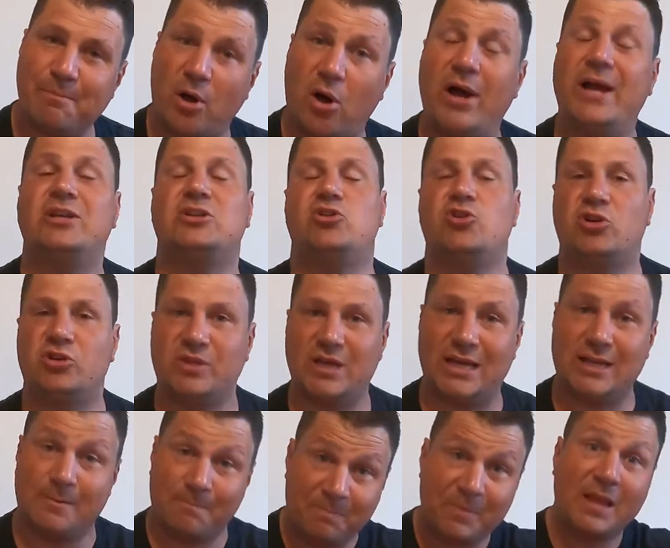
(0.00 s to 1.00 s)
bites, you can
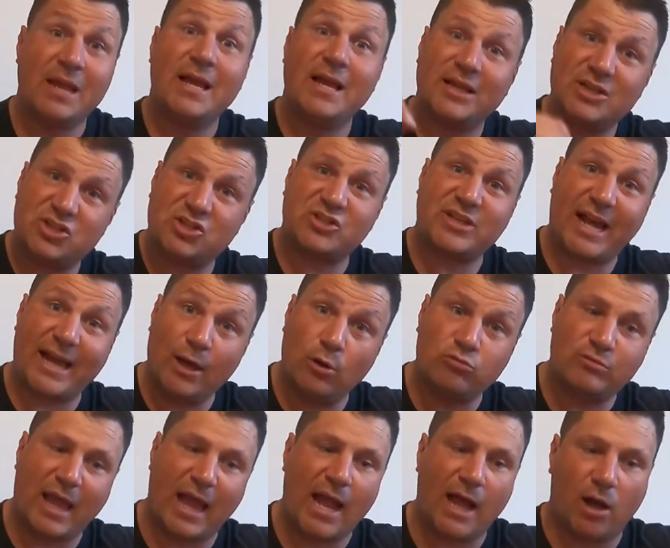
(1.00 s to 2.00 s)
then scale
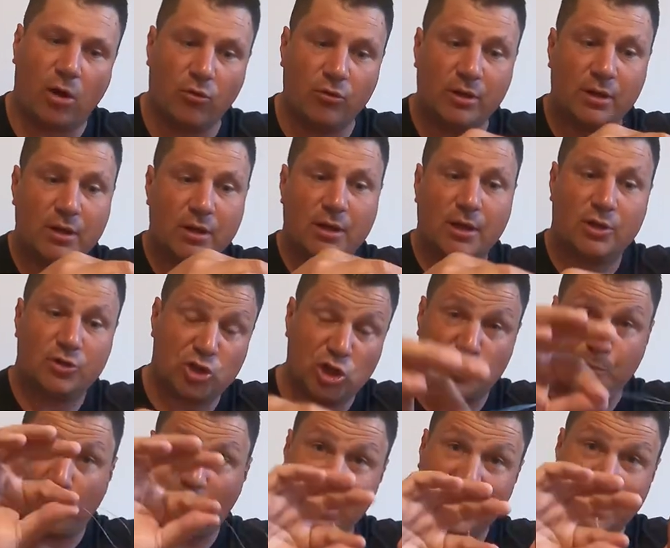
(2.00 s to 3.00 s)
down
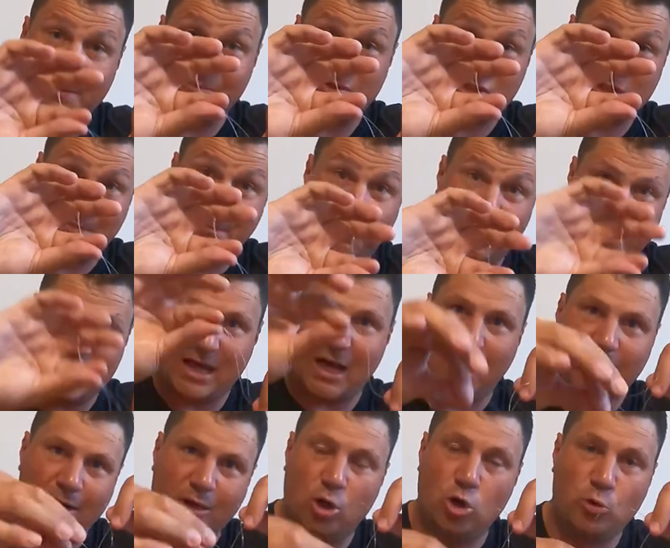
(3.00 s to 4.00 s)
just by simply
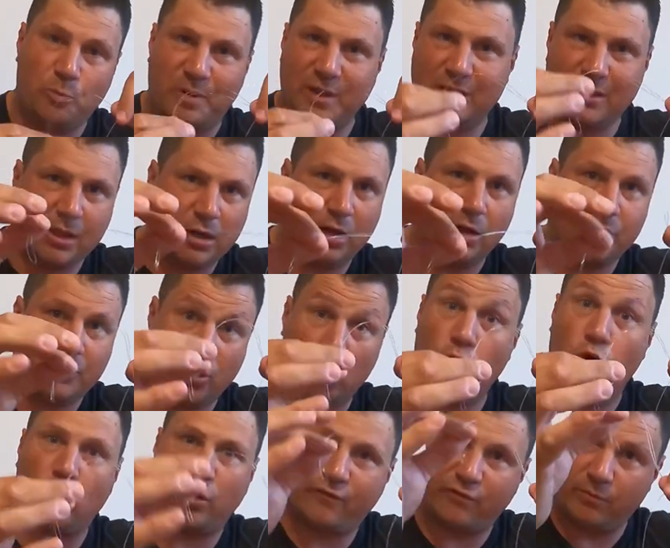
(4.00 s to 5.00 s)
unlooping the
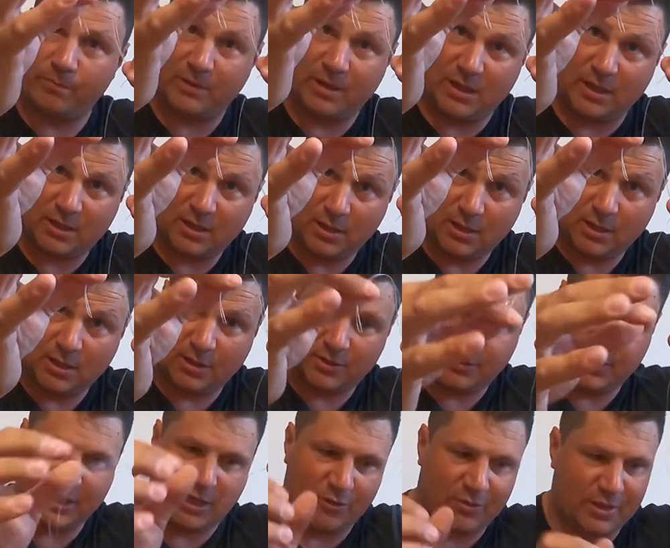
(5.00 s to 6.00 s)
hook from
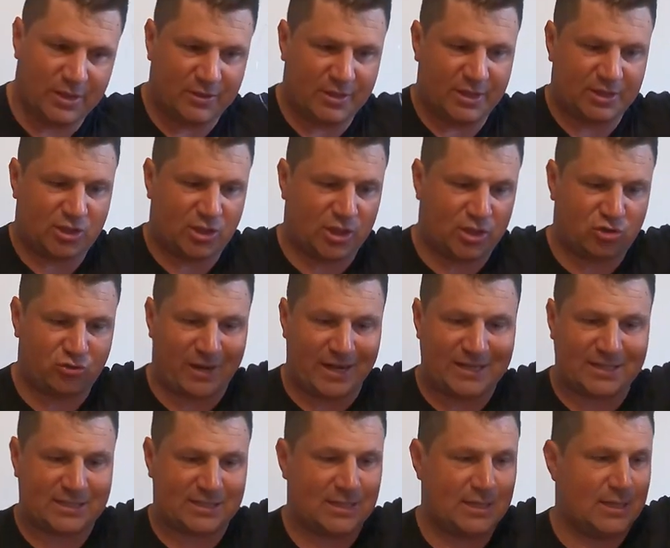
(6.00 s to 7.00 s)
the
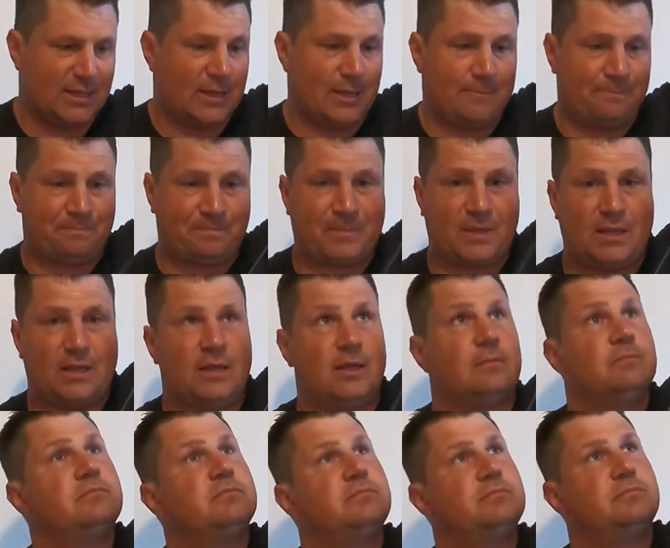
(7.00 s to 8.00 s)
trace.
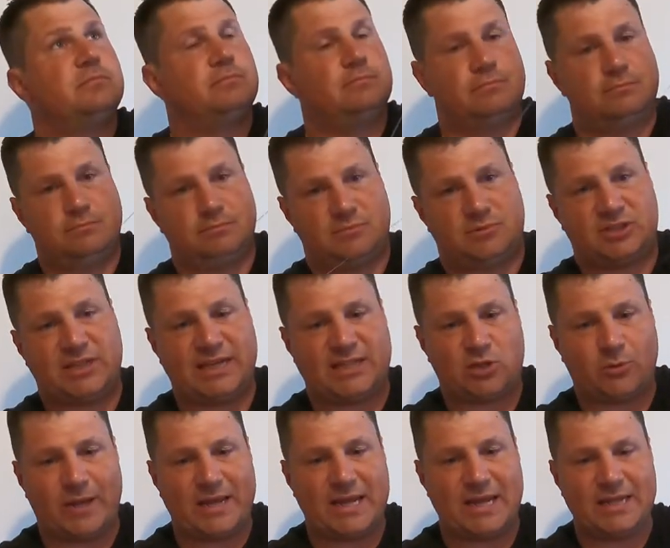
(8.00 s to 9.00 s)
6
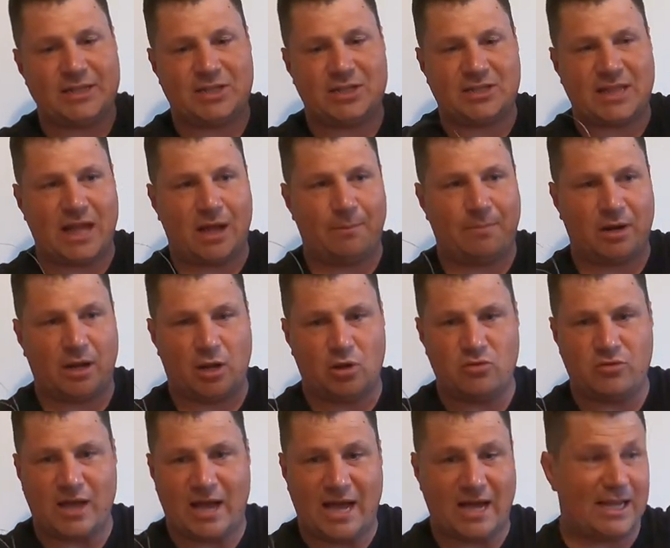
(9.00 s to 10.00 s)
to 8 inches down
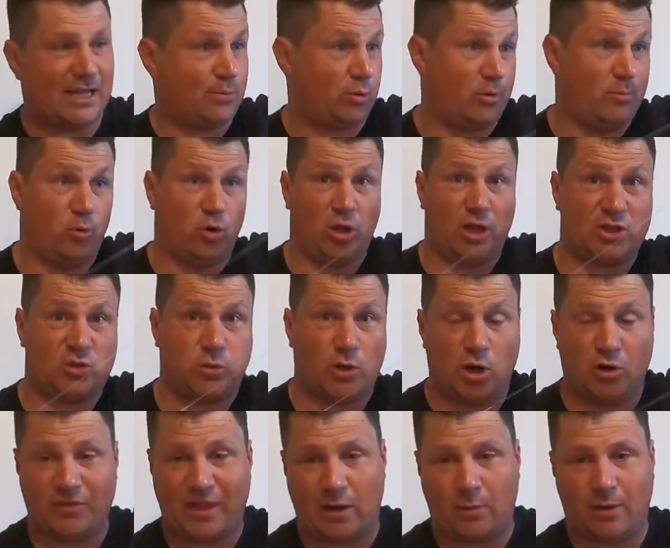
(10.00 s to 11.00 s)
below that, that's probably more
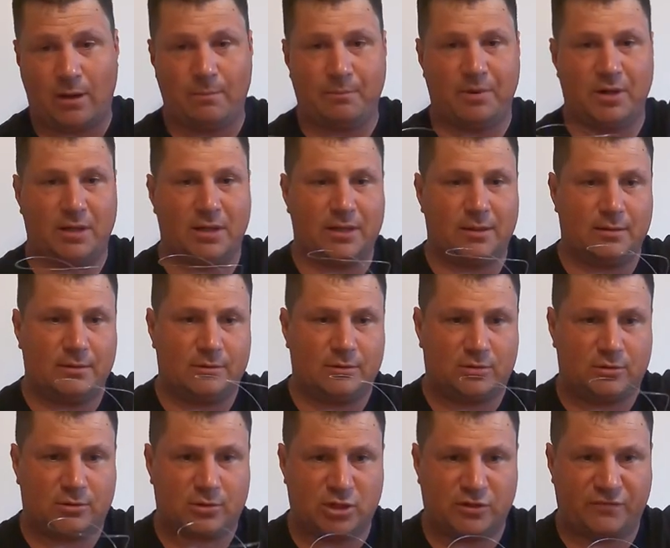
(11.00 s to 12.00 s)
12, that one, but
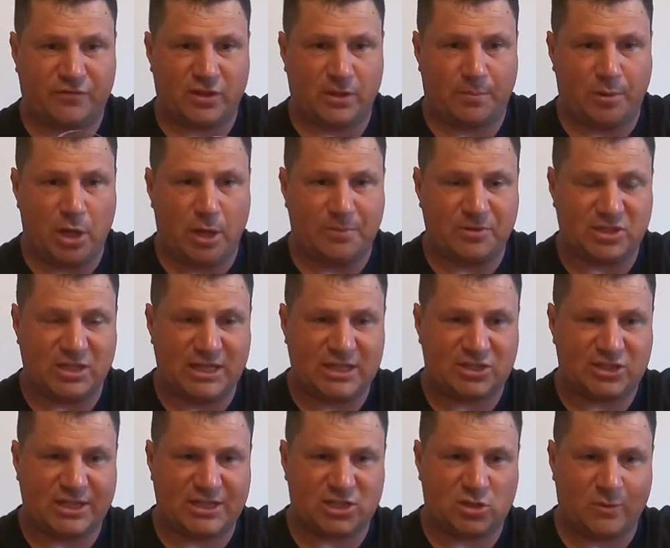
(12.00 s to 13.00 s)
just for the purpose of
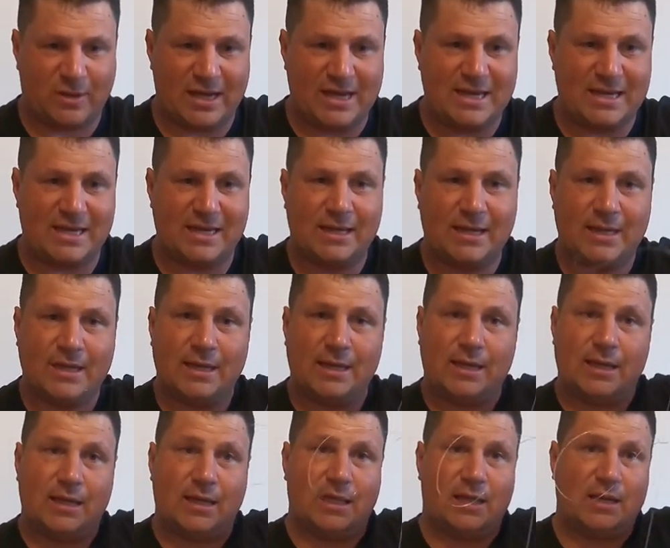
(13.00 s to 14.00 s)
this, 6 to 8.
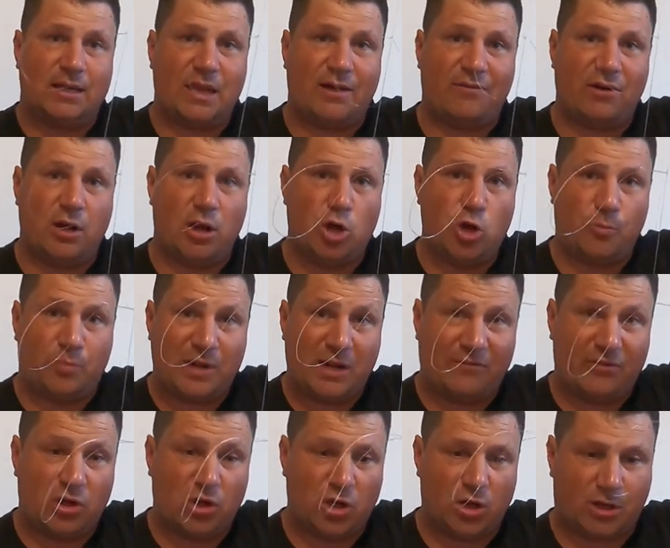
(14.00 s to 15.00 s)
Another loop,
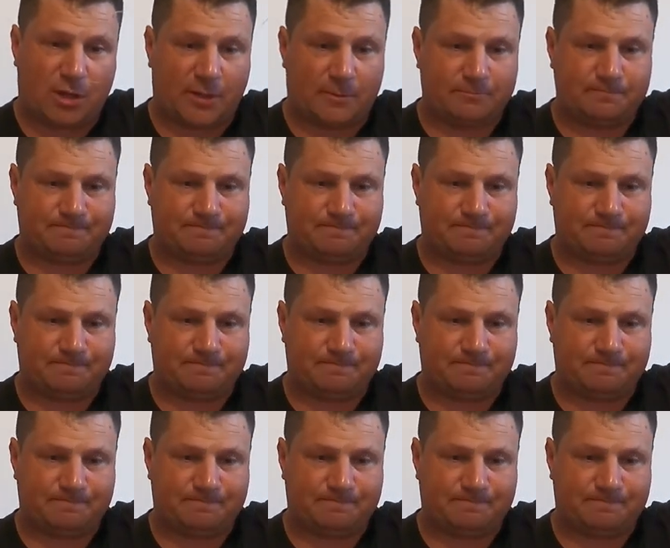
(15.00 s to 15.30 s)
another hook.